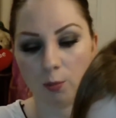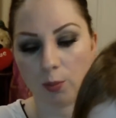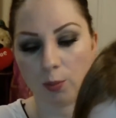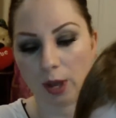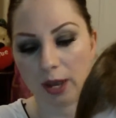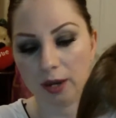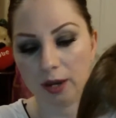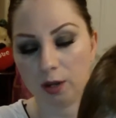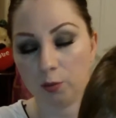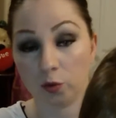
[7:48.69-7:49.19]

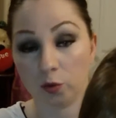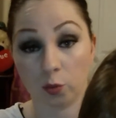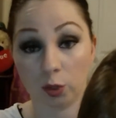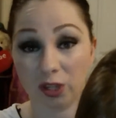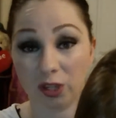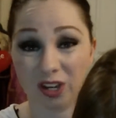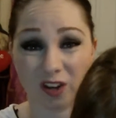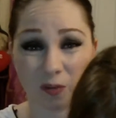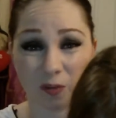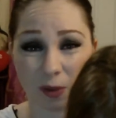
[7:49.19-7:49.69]
but it was
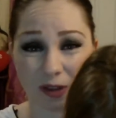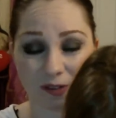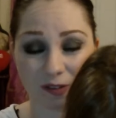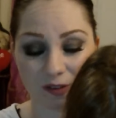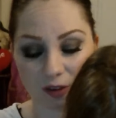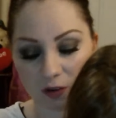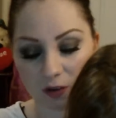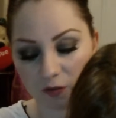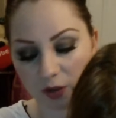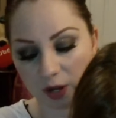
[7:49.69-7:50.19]
really
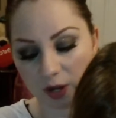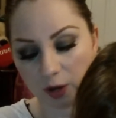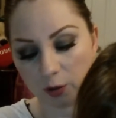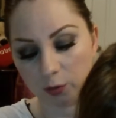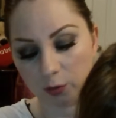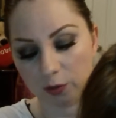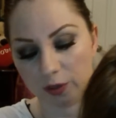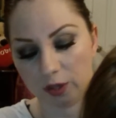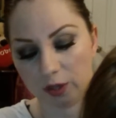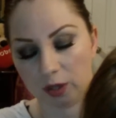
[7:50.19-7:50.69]
expensive and I
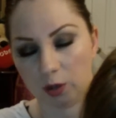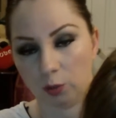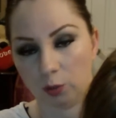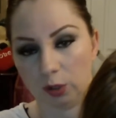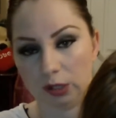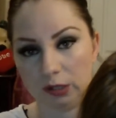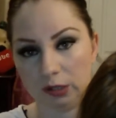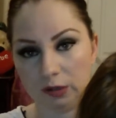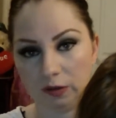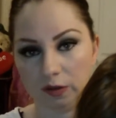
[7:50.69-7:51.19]
don't think
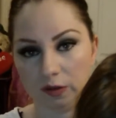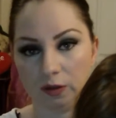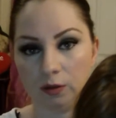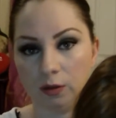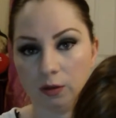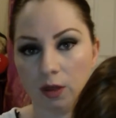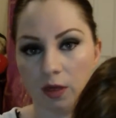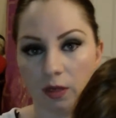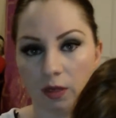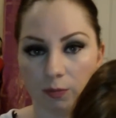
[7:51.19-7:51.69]

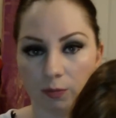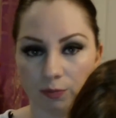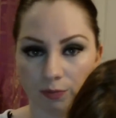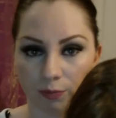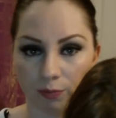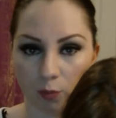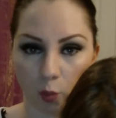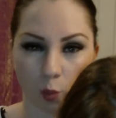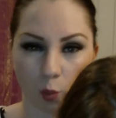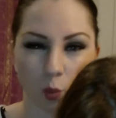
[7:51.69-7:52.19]

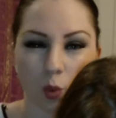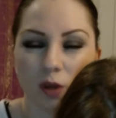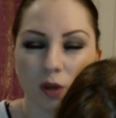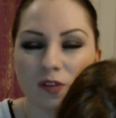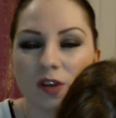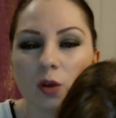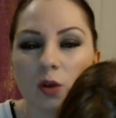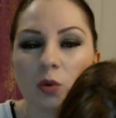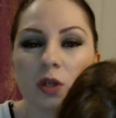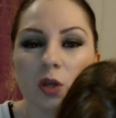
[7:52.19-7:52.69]

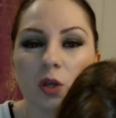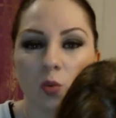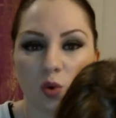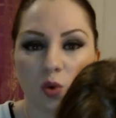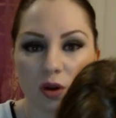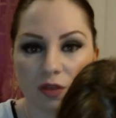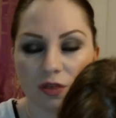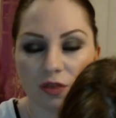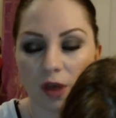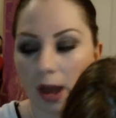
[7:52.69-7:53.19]
it's not really
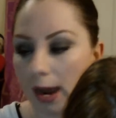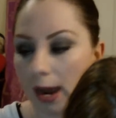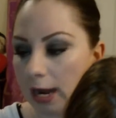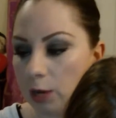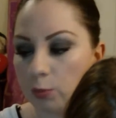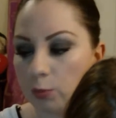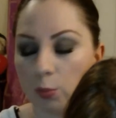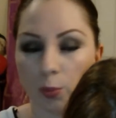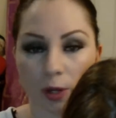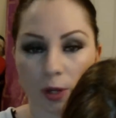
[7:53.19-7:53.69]
worth the
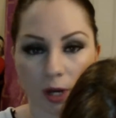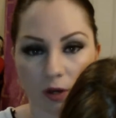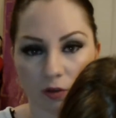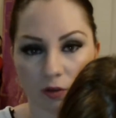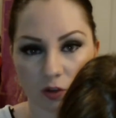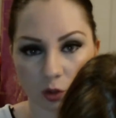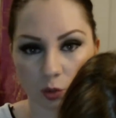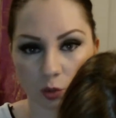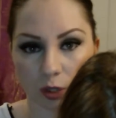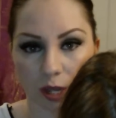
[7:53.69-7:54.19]
hype, but I
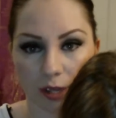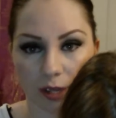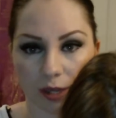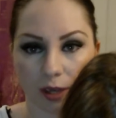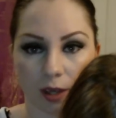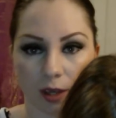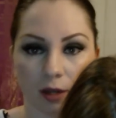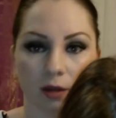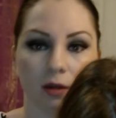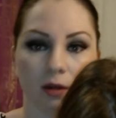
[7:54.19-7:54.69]
do
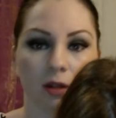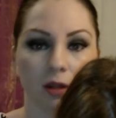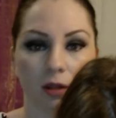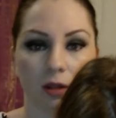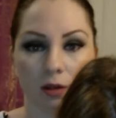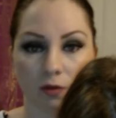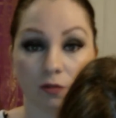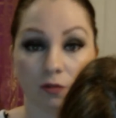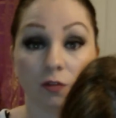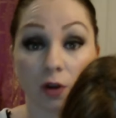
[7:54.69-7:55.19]
like it
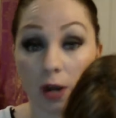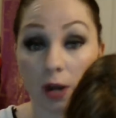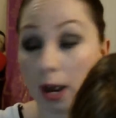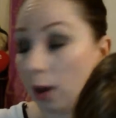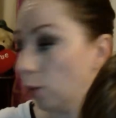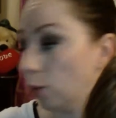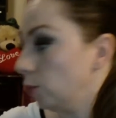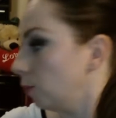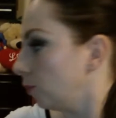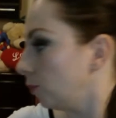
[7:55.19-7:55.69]
for
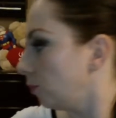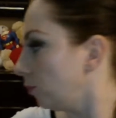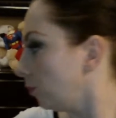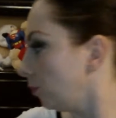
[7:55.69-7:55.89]
now.